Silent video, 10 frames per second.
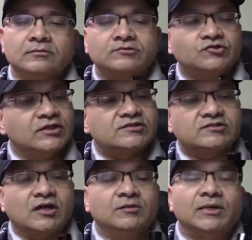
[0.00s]
So let's
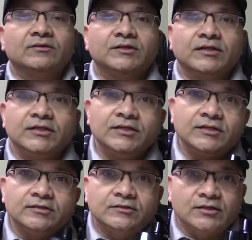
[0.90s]
talk about the
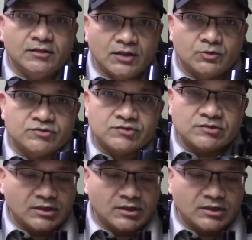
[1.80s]
notes.